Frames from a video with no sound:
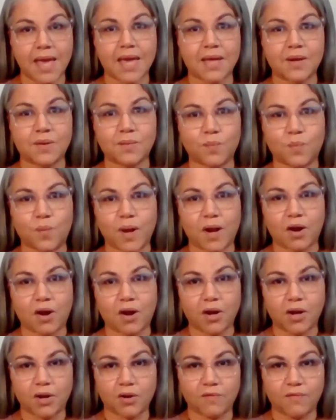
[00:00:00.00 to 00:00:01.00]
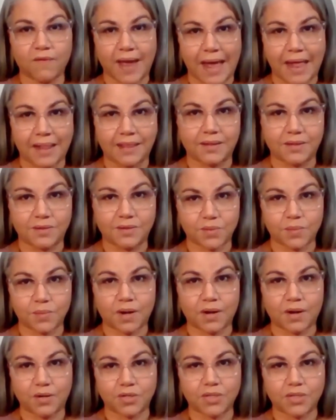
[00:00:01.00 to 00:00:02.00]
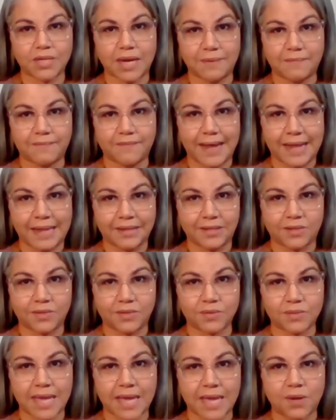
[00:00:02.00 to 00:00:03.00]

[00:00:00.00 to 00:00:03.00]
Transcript: And where are your values? What are your top values?